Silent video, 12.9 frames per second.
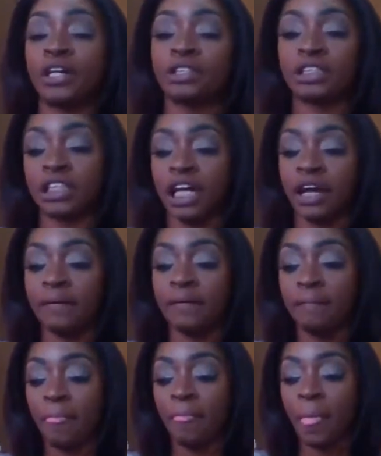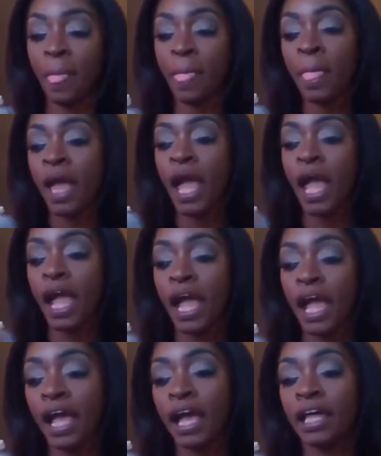And the girls'
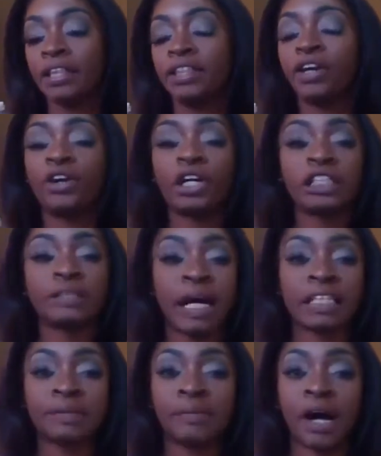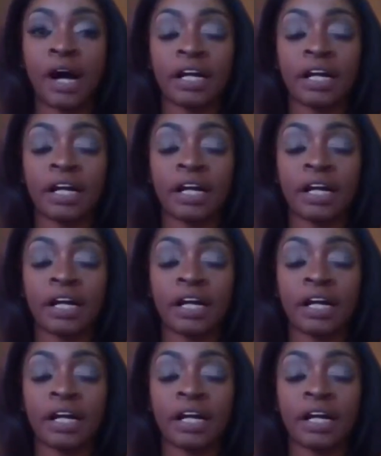basketball team had a game,